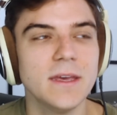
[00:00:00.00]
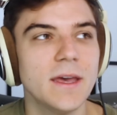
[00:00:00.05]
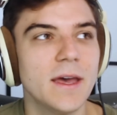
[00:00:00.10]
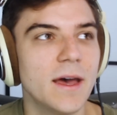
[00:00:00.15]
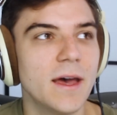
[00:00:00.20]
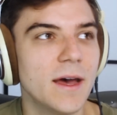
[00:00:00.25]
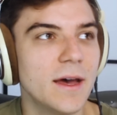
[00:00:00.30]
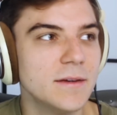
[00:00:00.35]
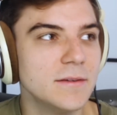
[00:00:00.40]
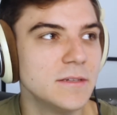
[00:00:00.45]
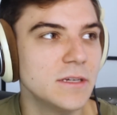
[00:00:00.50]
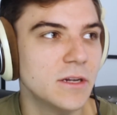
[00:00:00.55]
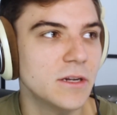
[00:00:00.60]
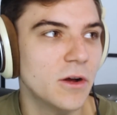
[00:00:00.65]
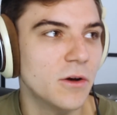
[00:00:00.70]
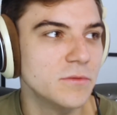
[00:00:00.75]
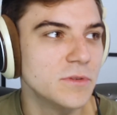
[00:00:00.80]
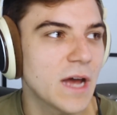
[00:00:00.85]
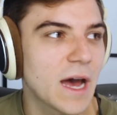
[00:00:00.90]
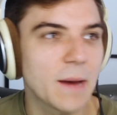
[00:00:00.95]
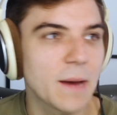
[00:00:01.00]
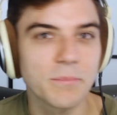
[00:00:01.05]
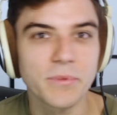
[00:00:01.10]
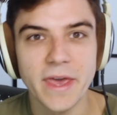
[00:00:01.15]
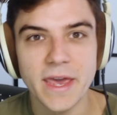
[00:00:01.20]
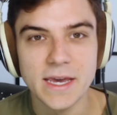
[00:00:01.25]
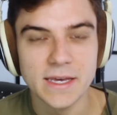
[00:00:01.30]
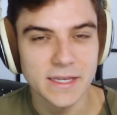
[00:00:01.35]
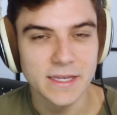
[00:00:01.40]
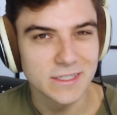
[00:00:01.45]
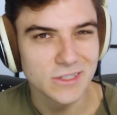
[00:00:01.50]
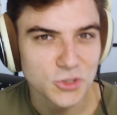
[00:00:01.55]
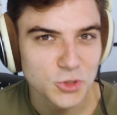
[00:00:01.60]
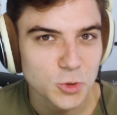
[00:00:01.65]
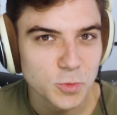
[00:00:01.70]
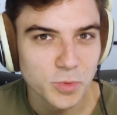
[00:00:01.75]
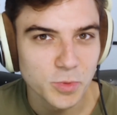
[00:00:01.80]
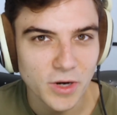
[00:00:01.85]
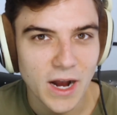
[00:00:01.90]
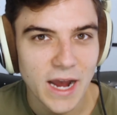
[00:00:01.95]
uh, you know, not playing like the
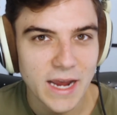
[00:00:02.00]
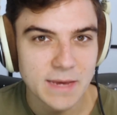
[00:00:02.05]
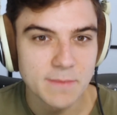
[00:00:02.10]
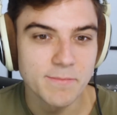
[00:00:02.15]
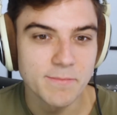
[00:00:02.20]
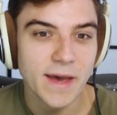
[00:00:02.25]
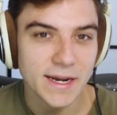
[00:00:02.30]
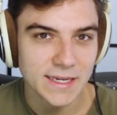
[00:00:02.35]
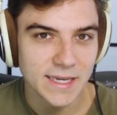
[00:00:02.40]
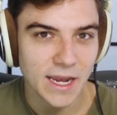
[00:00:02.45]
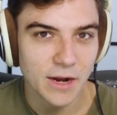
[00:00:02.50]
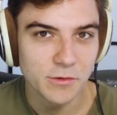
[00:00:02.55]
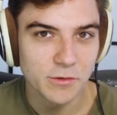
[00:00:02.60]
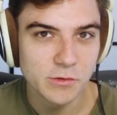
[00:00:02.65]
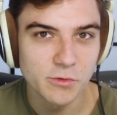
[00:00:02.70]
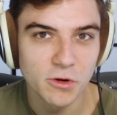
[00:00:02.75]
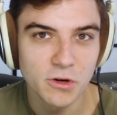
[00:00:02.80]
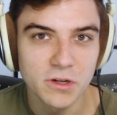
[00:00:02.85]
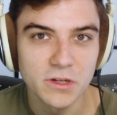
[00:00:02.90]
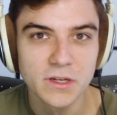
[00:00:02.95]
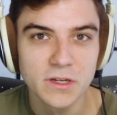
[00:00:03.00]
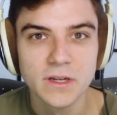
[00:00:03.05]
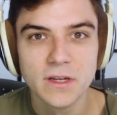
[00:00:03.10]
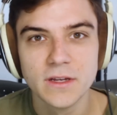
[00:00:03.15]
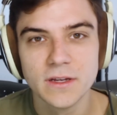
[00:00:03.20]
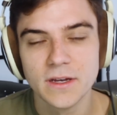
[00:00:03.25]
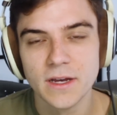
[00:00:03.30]
super high impact carry role.